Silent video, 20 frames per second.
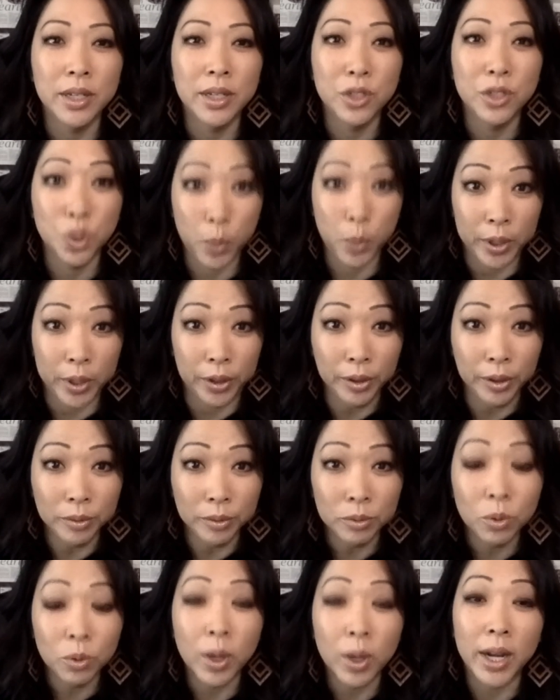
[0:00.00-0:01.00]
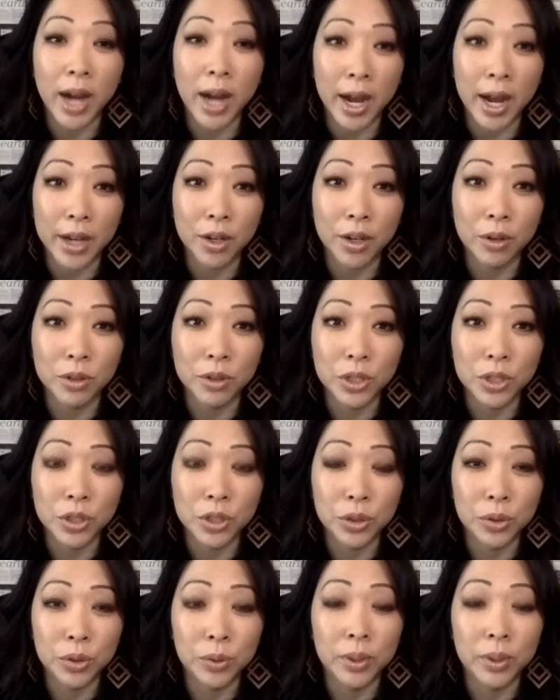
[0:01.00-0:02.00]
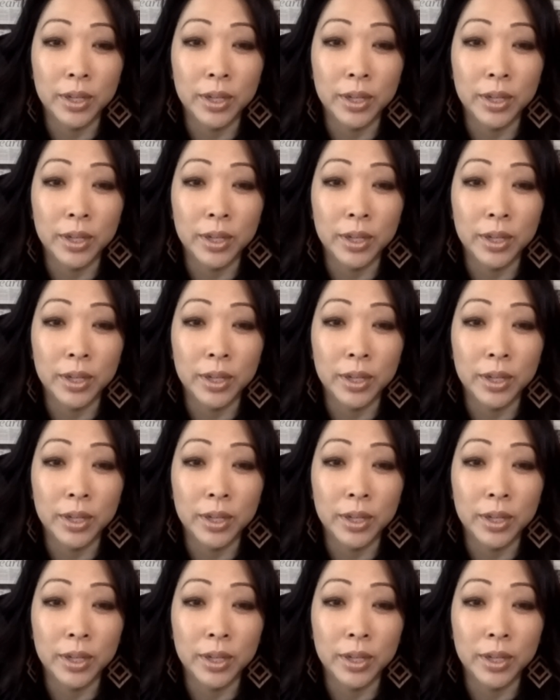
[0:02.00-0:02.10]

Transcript: Twitter when I go to